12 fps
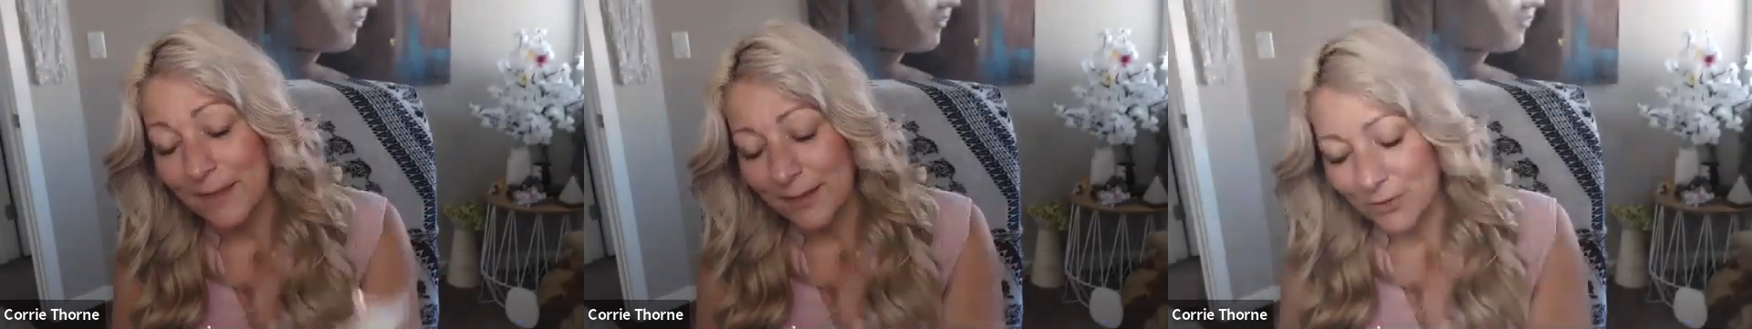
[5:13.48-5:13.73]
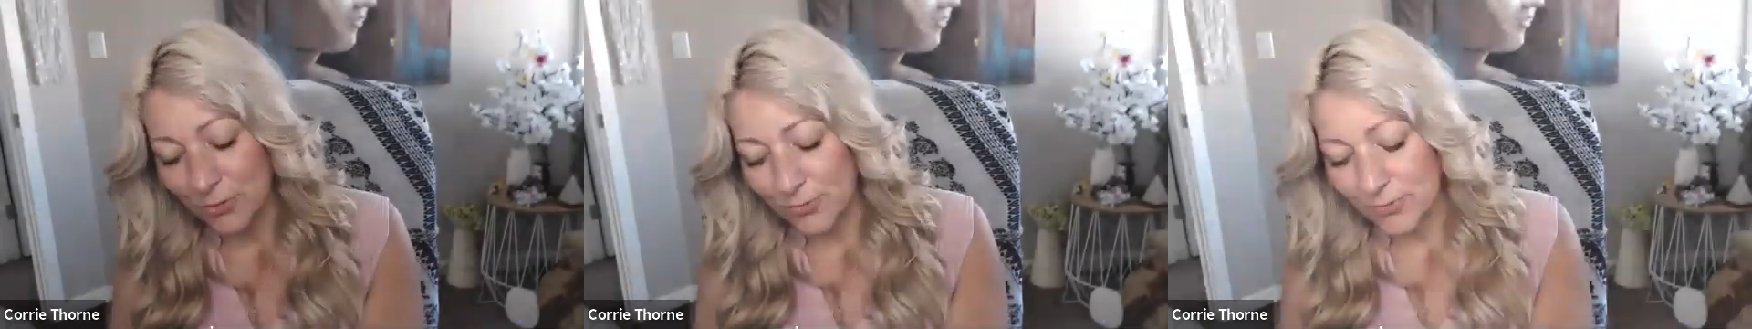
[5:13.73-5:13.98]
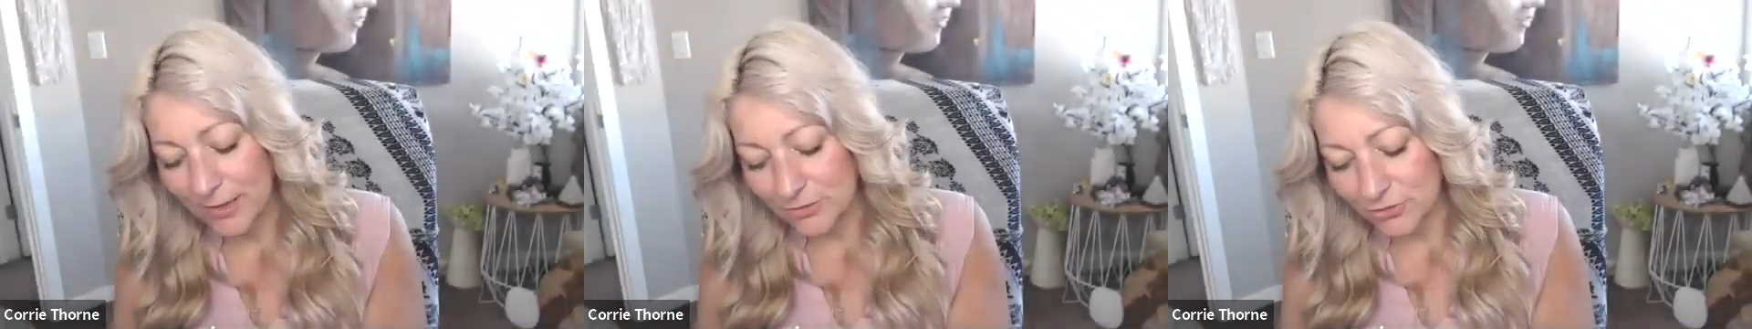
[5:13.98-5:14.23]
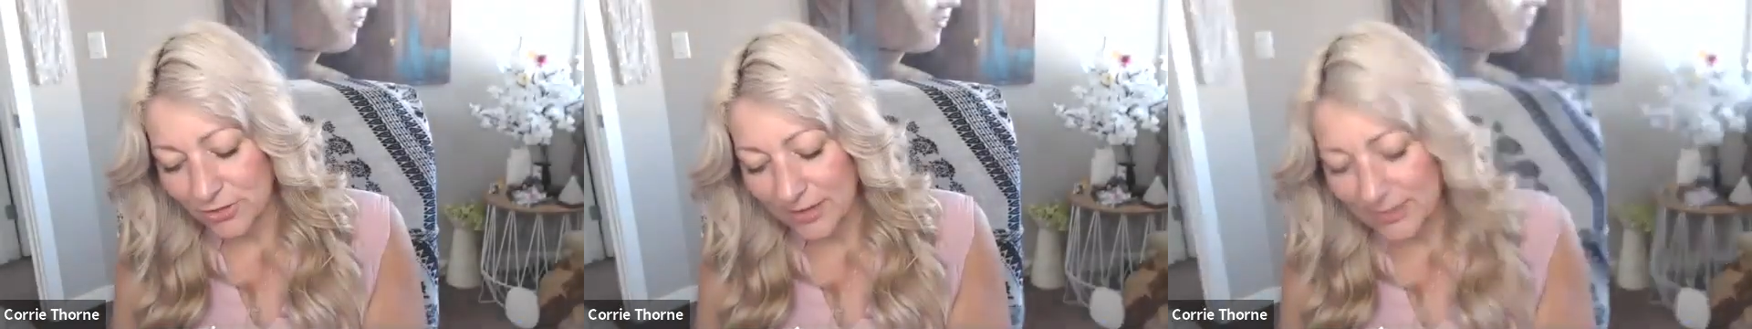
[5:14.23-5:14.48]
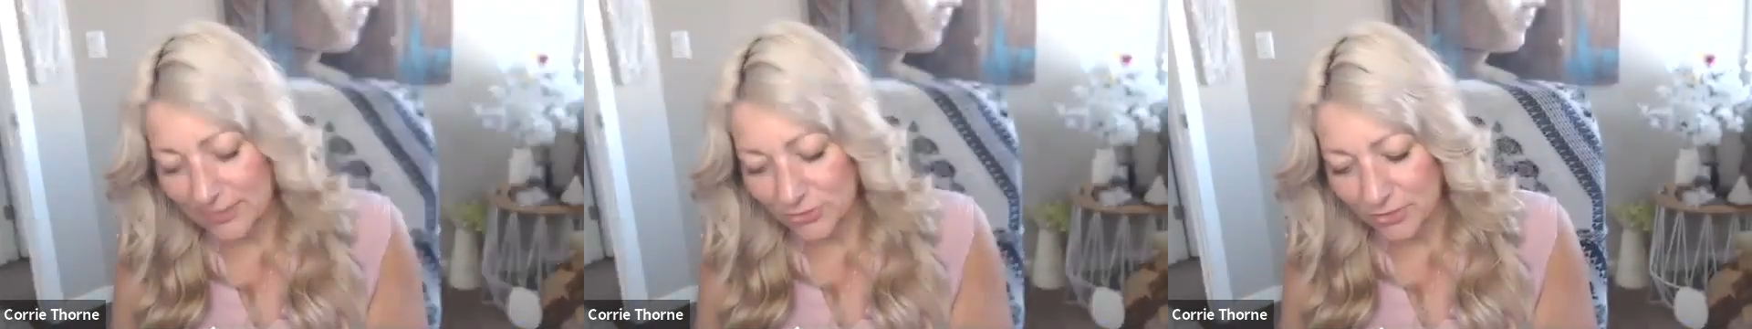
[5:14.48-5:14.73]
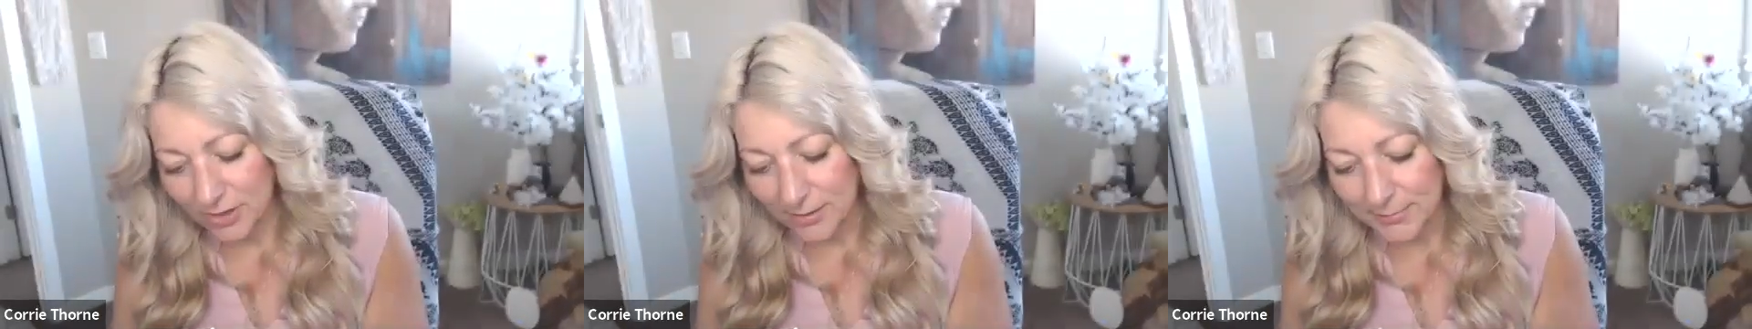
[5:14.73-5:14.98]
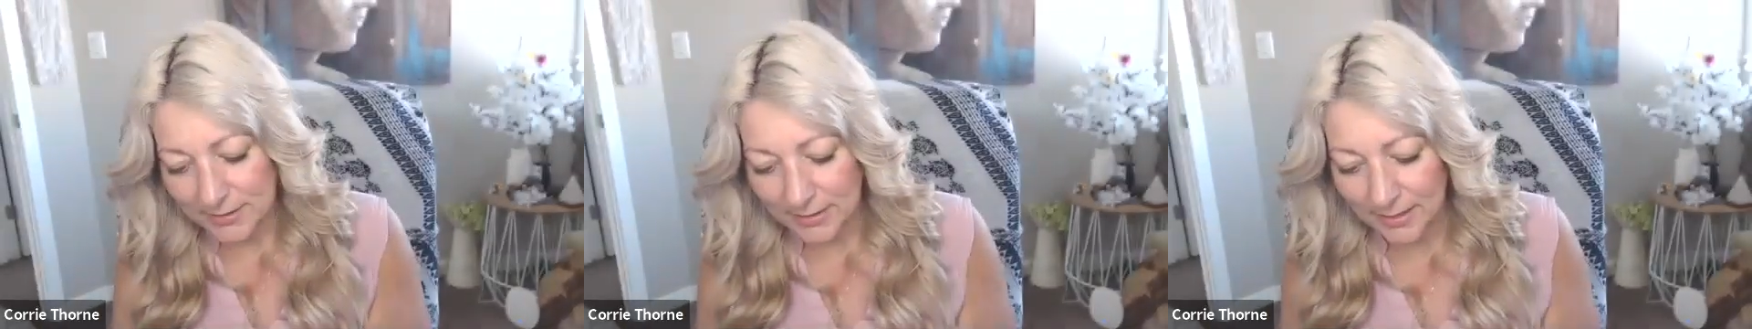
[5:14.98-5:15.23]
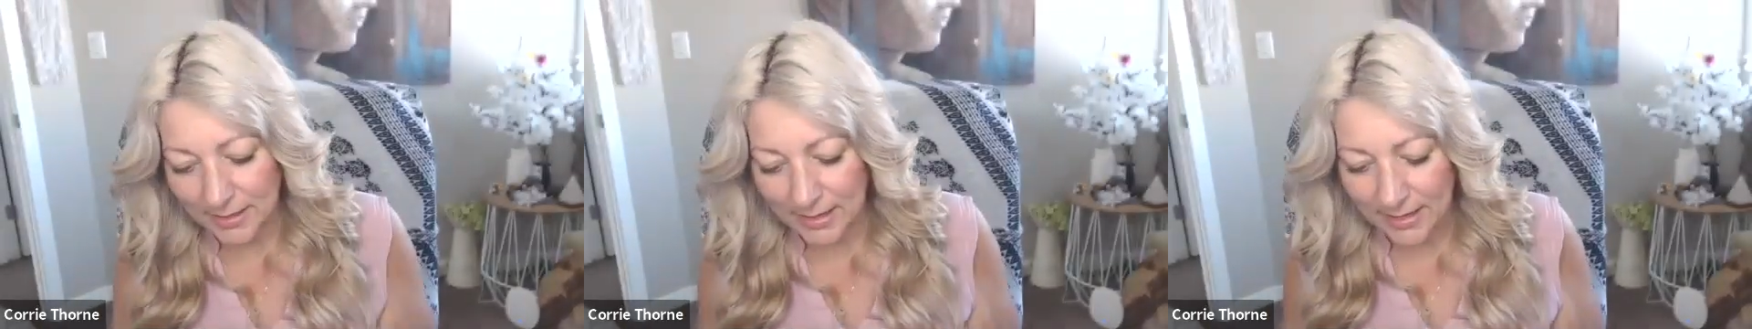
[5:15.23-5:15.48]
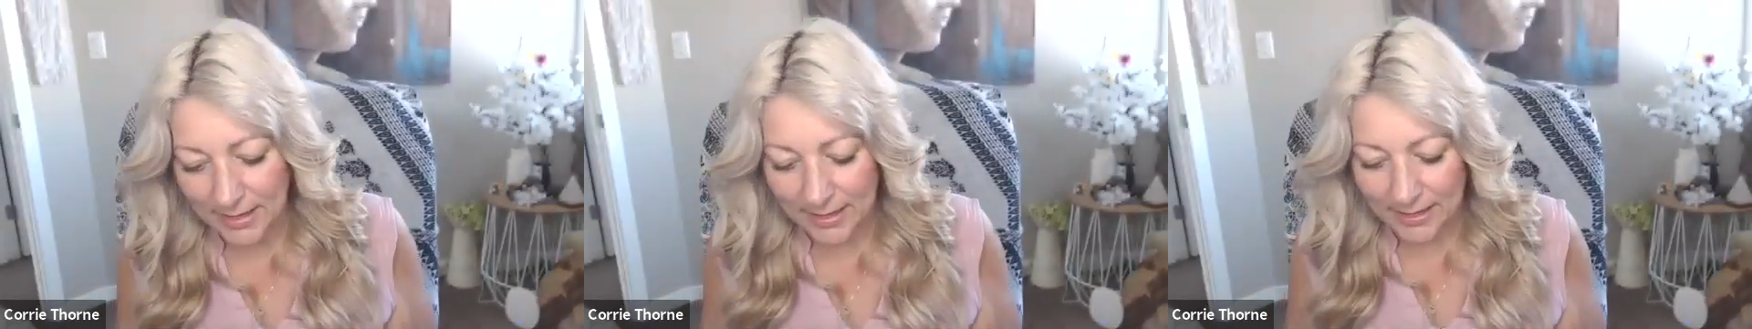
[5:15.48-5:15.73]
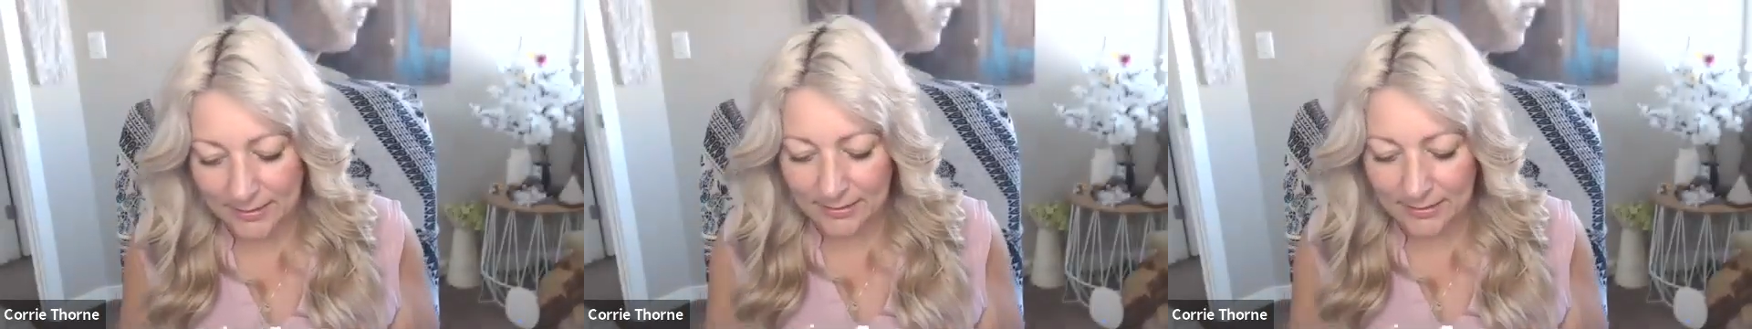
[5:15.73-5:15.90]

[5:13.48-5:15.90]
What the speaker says: You've got change coming. And